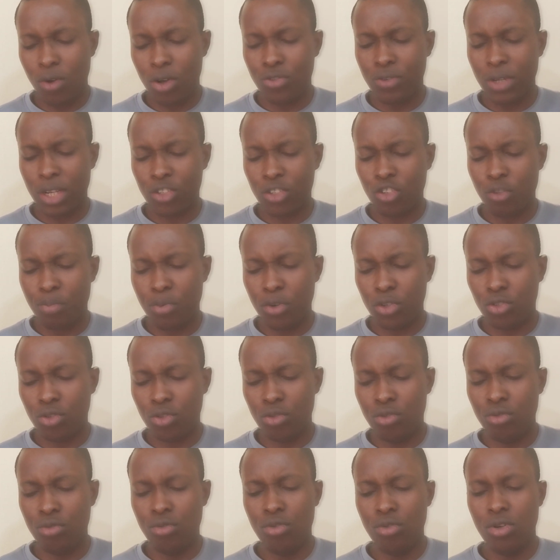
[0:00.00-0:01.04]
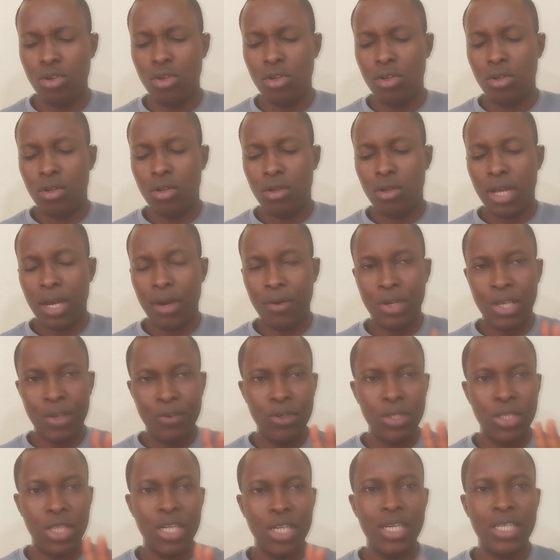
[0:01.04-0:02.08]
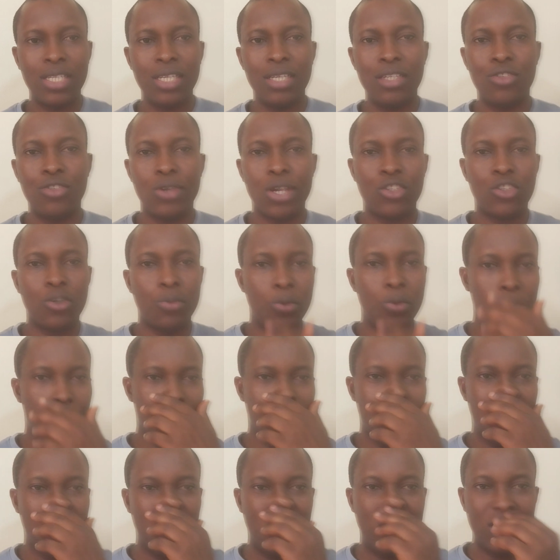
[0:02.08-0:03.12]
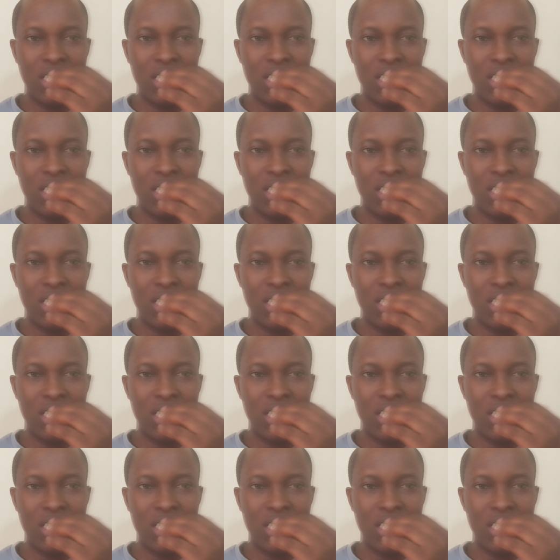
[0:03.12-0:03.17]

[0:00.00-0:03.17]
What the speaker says: what you are supposed to do, I will give you three things you are supposed to do.